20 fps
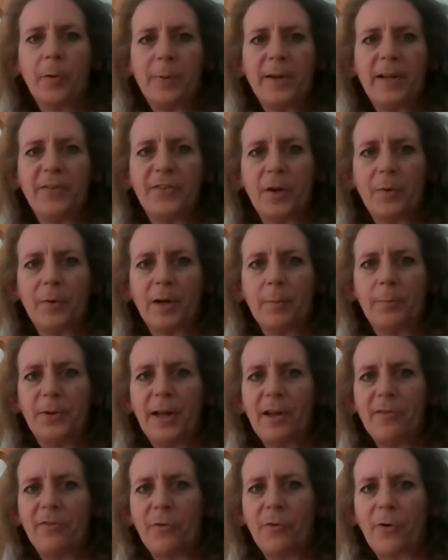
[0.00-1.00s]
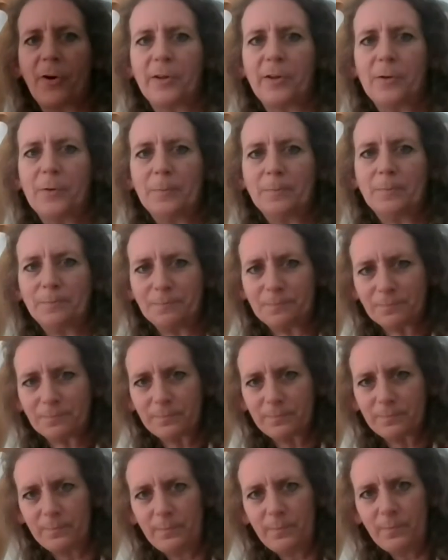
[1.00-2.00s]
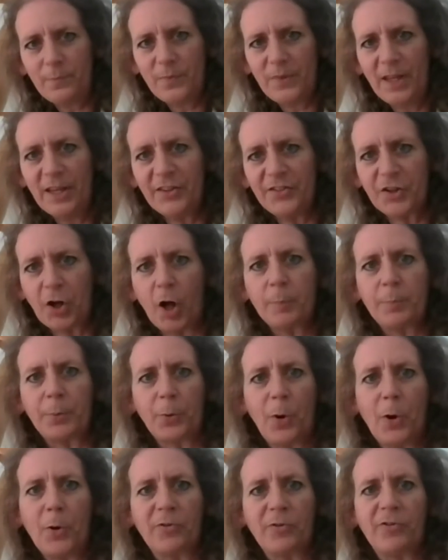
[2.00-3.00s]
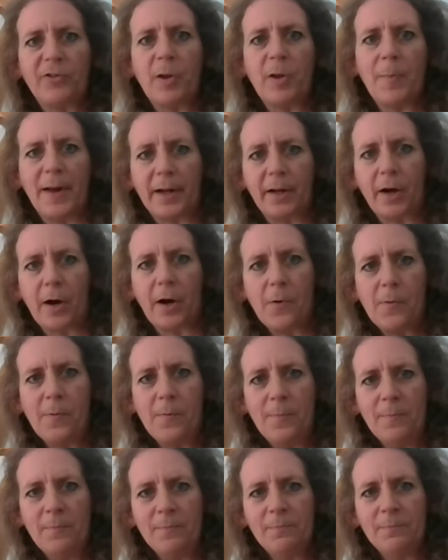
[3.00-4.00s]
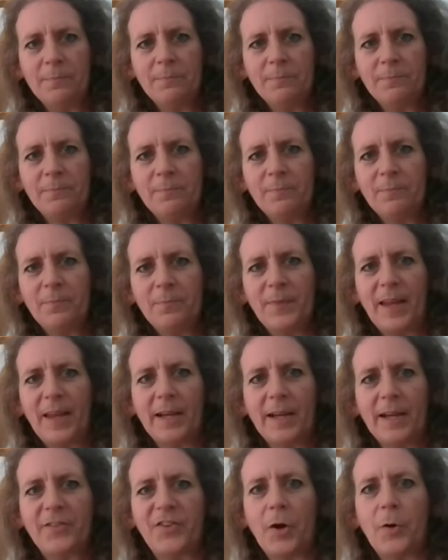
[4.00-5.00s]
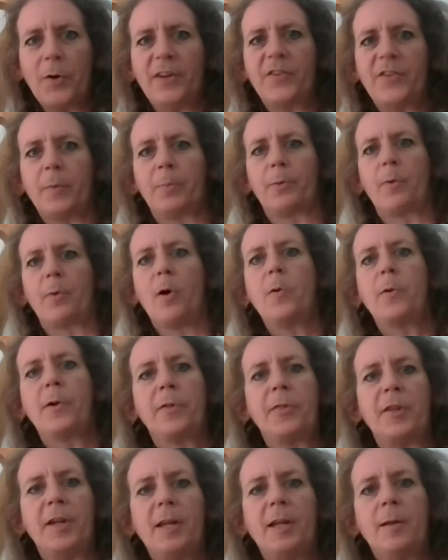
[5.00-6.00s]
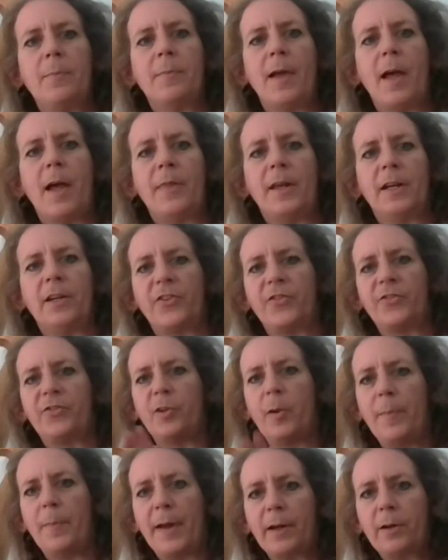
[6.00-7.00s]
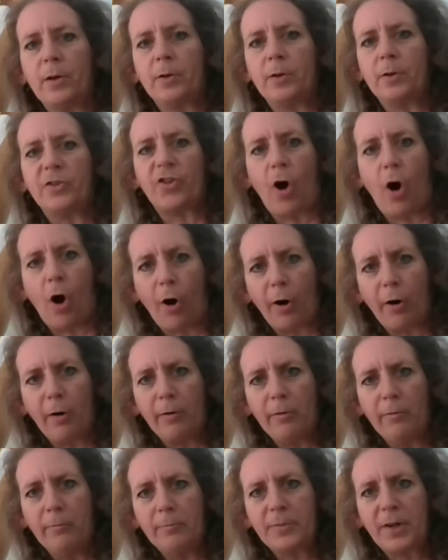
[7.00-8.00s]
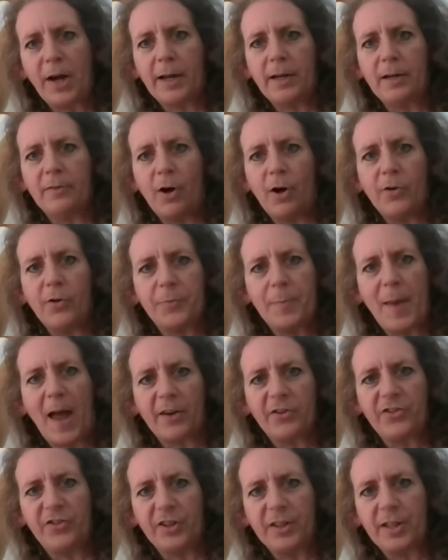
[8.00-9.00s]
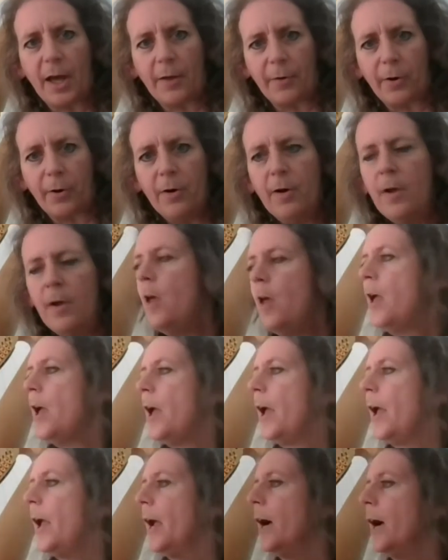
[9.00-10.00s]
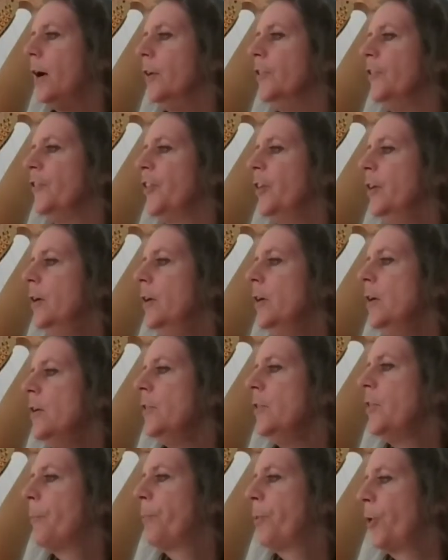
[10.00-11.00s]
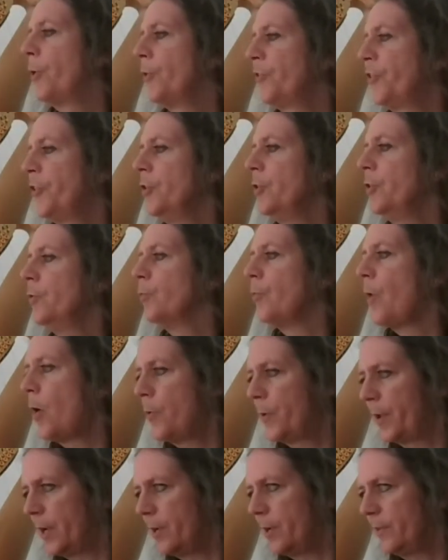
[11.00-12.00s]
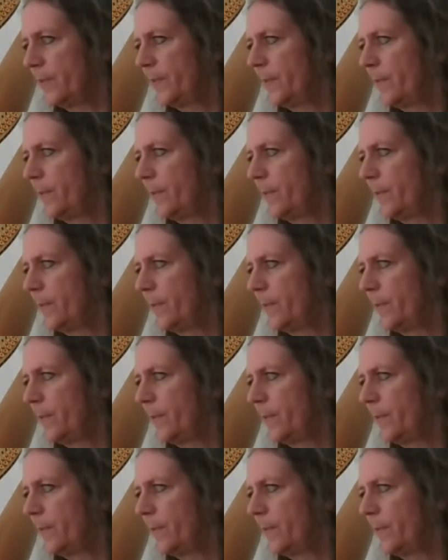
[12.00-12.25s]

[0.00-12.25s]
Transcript: piece I want to play for you is called Baroque Flamenco. And so it's a Baroque theme, and then it's flamenco guitar, kind of all smashed together. And the person who wrote it,